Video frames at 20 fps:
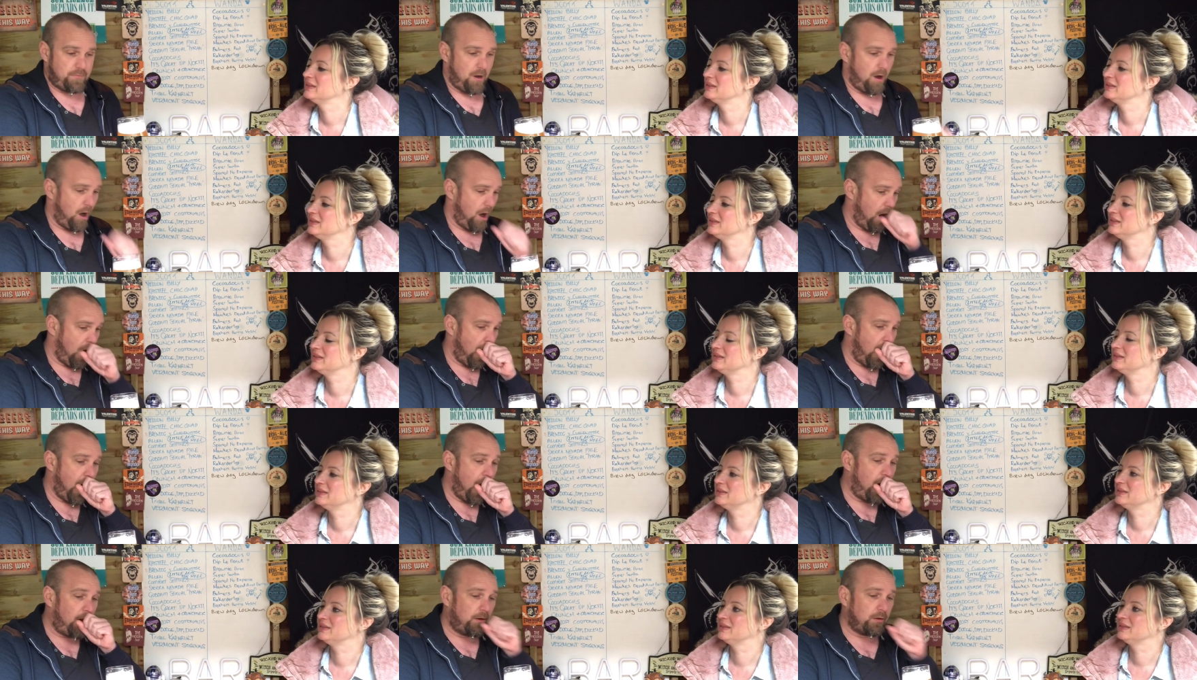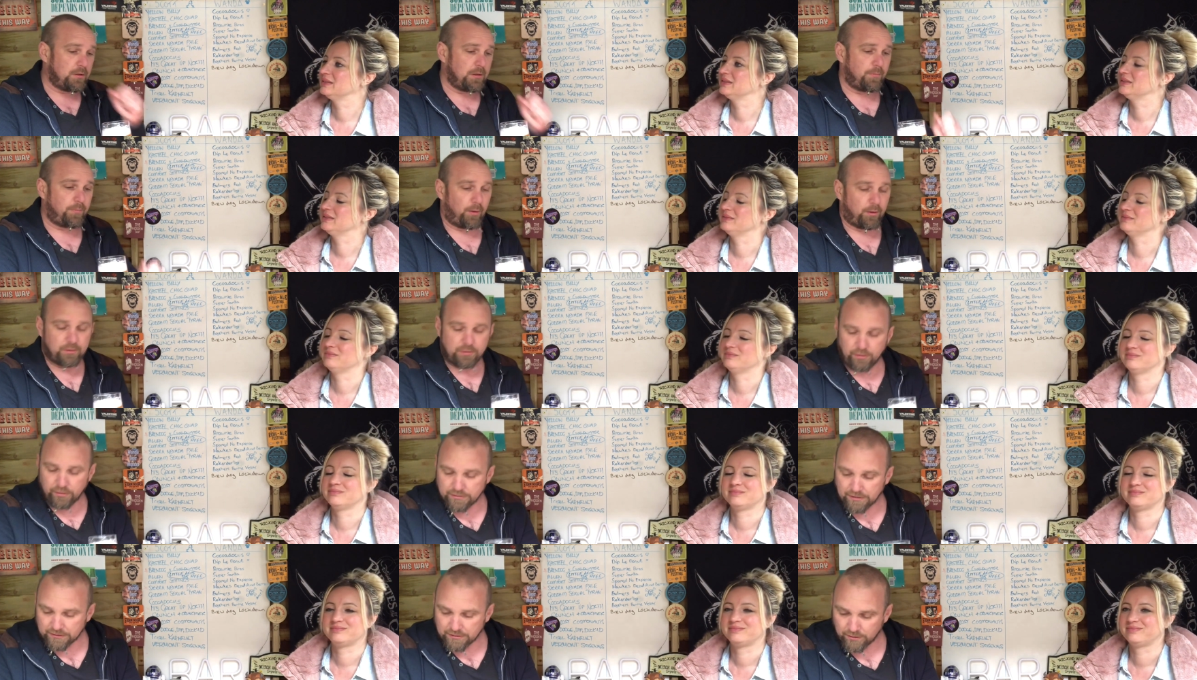Speaker 1: Uh. I do
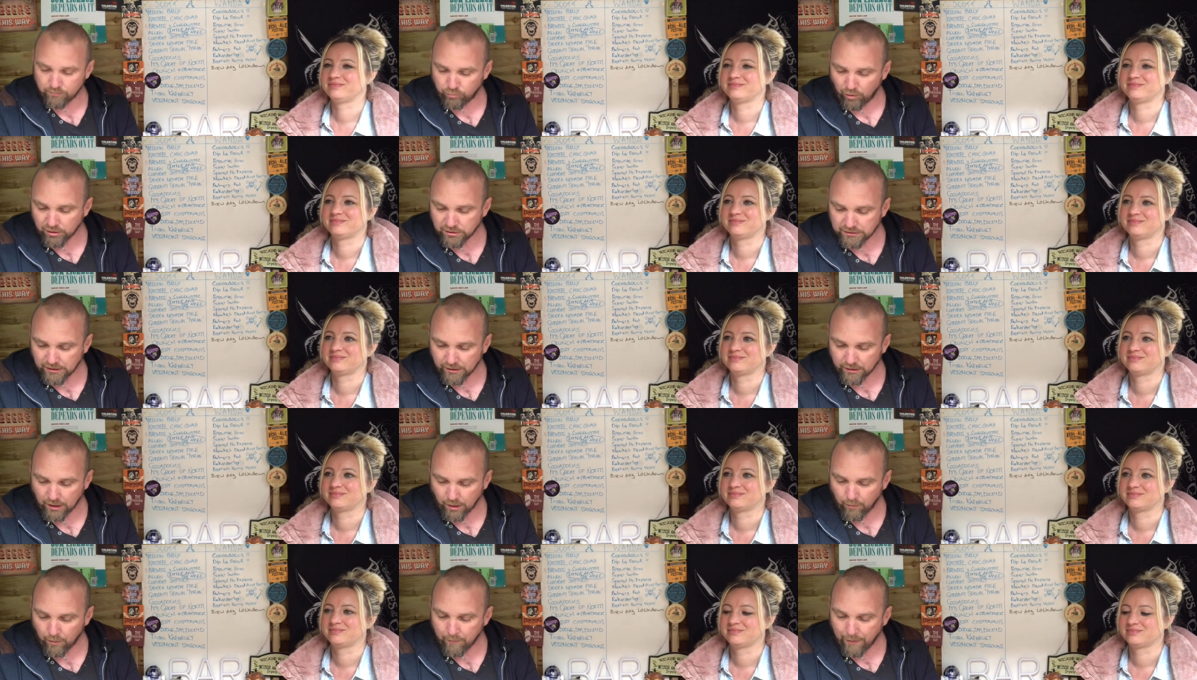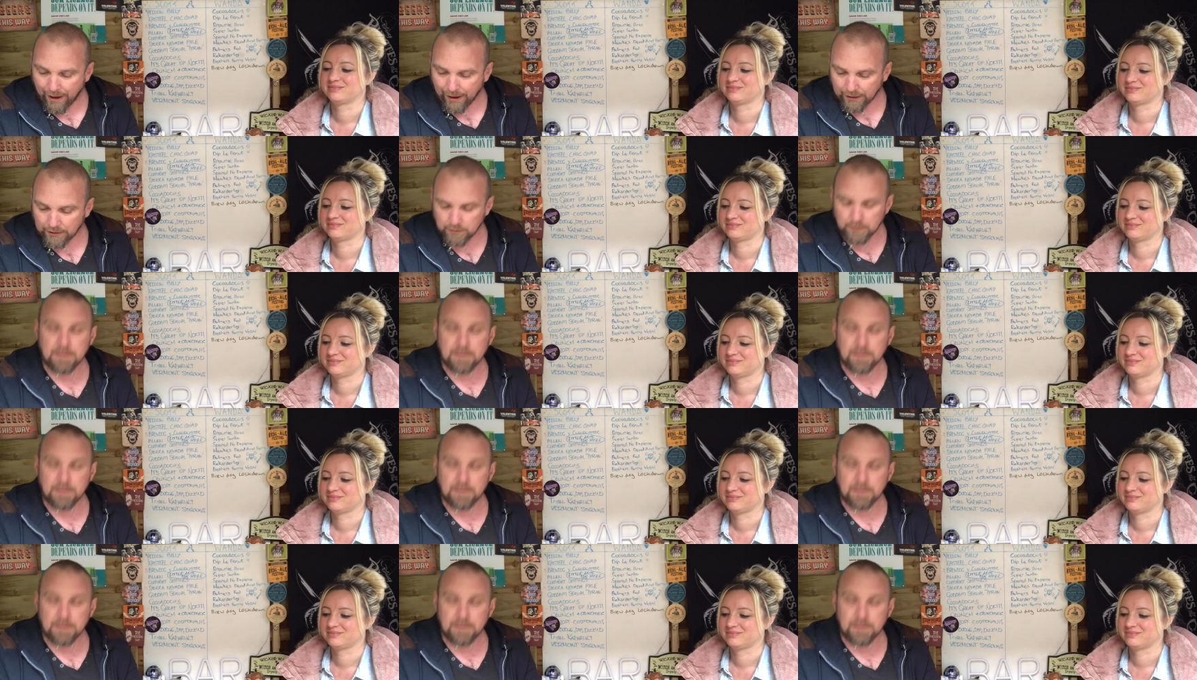apologise. That's the roast dinner coming back.